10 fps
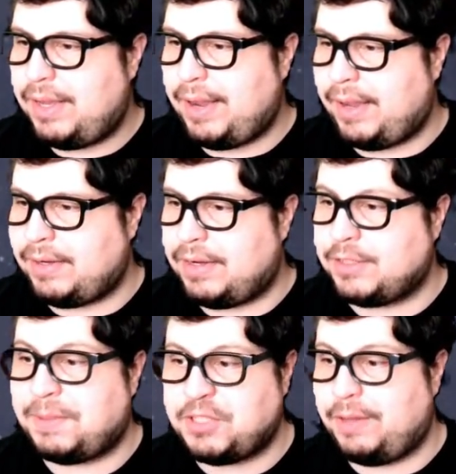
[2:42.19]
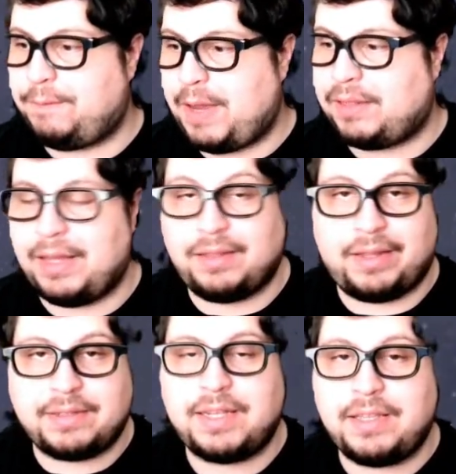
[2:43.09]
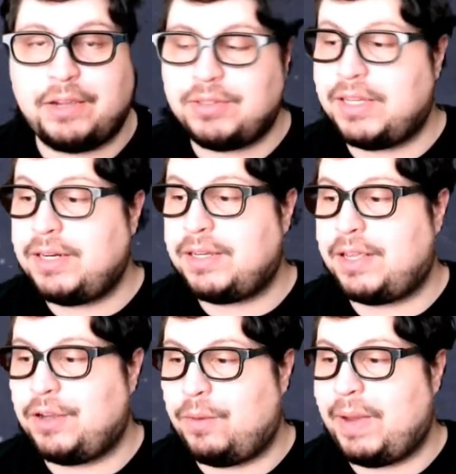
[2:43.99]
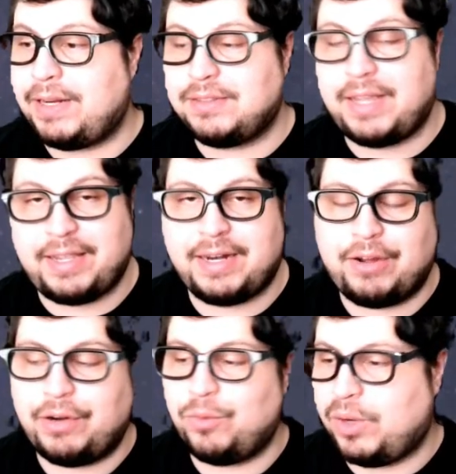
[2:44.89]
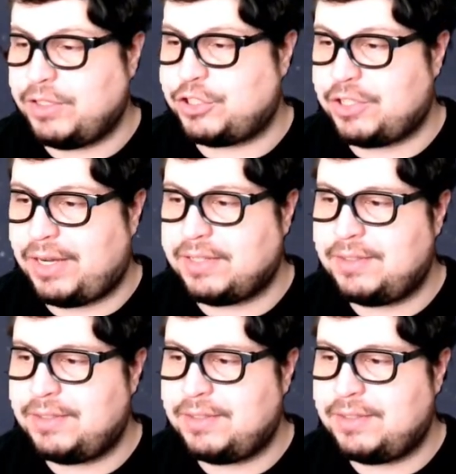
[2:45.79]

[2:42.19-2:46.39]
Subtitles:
And especially the fact that, like I said, Giratina can go ahead and take it out in one shot.